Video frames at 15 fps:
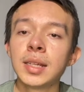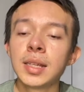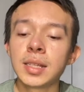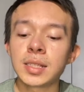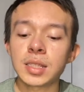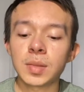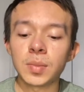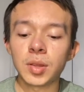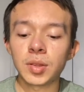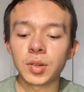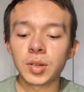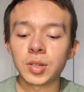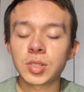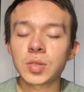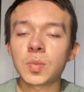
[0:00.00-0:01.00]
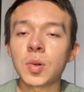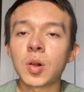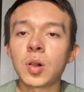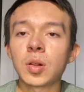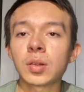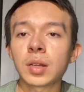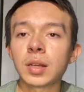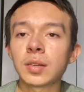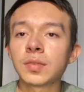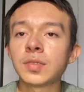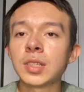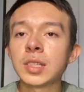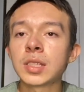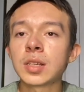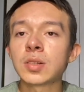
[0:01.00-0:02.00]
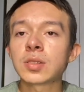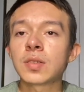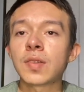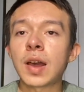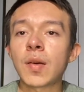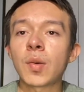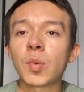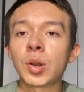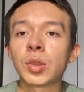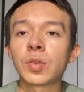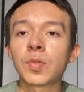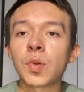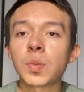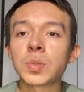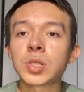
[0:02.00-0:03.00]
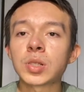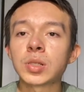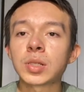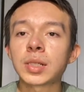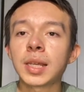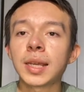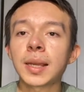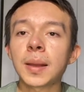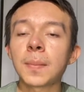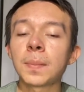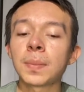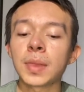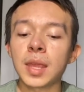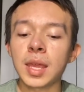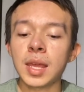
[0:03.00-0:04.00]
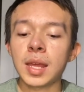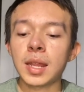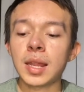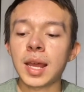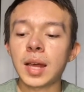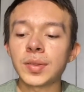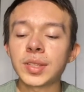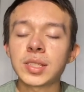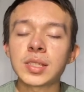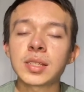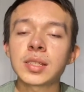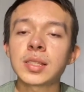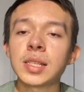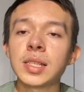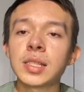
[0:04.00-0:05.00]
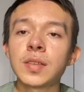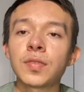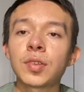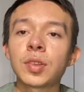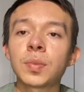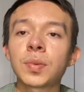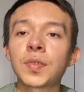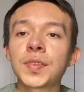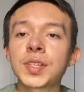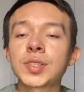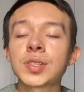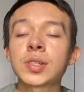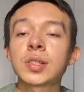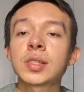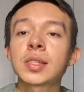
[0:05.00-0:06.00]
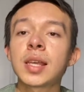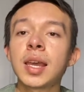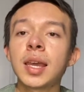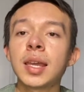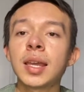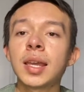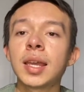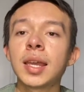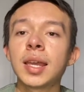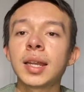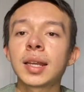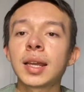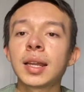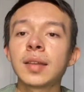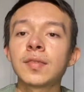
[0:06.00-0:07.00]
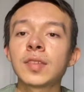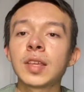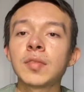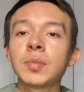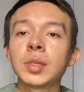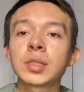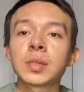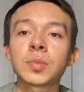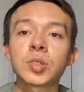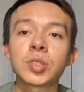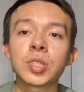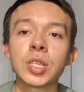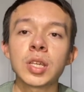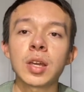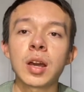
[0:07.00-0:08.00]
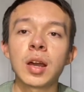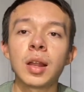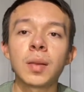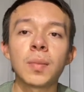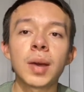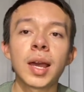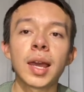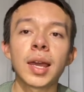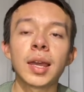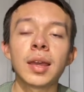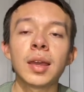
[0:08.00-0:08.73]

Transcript: some other small kind of details of how I wanted the forms to look like. Now, this is just easy for the professor to say and kind of give me some critique on my